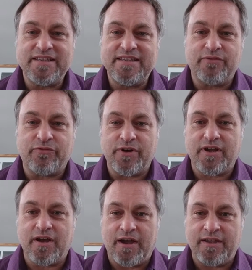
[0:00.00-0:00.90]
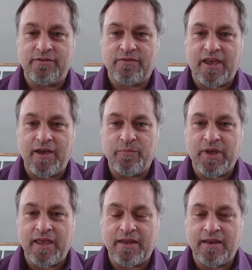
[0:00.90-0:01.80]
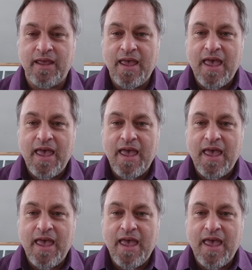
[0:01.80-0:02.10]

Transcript: different kind of campaign,